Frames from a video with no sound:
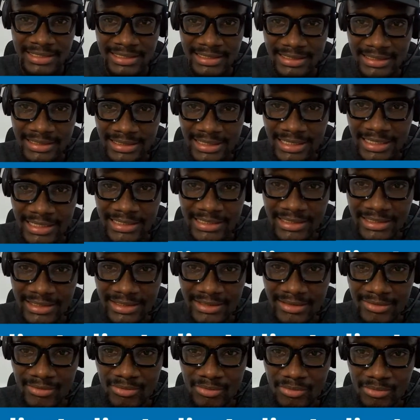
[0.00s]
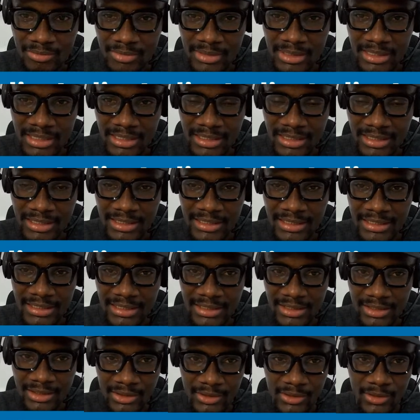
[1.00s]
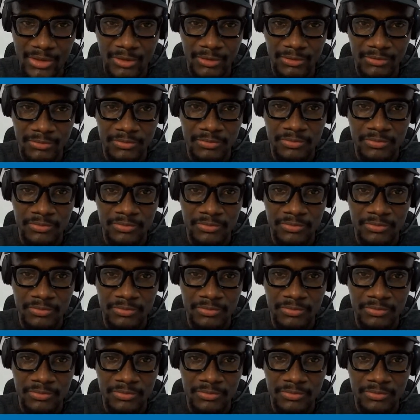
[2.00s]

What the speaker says: Let me know.